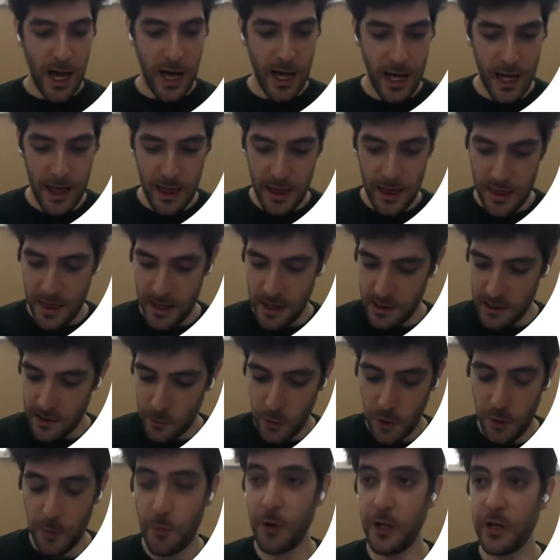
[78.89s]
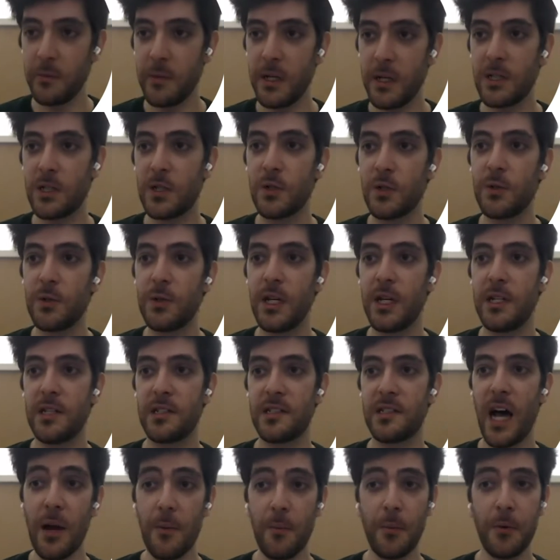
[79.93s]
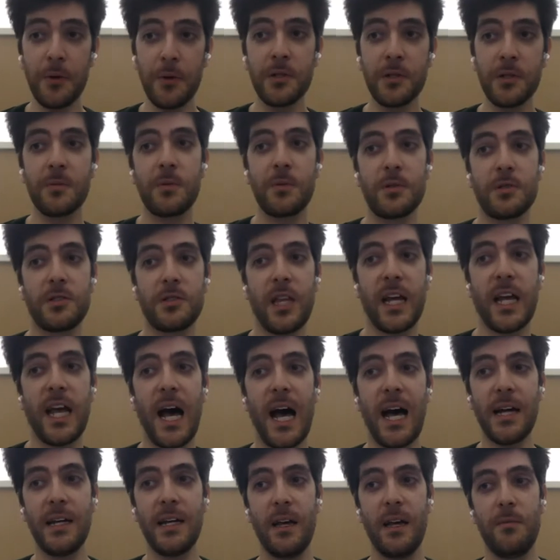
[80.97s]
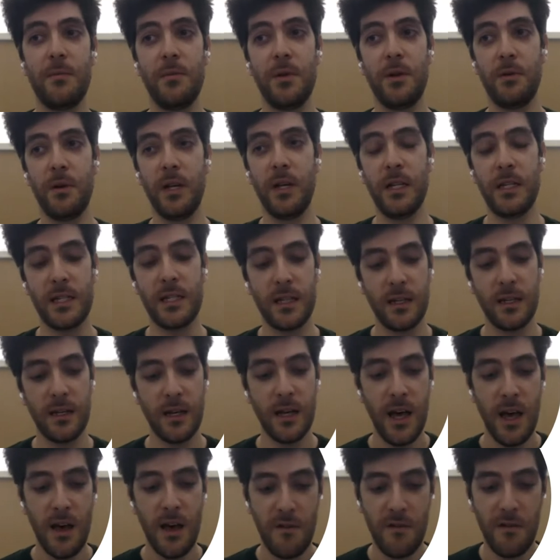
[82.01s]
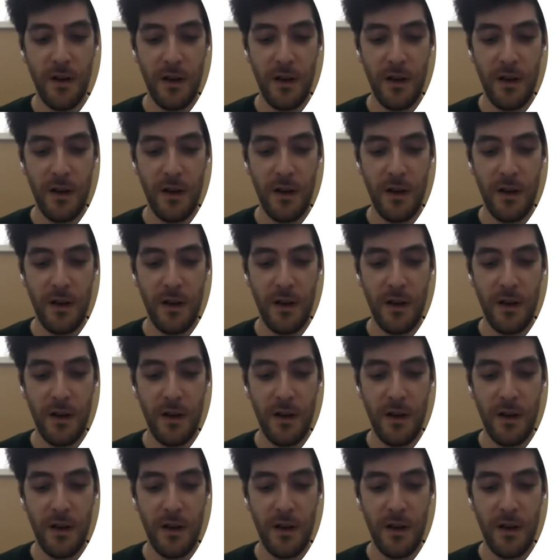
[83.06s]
So these will bring me to the design principles that guide MUnit.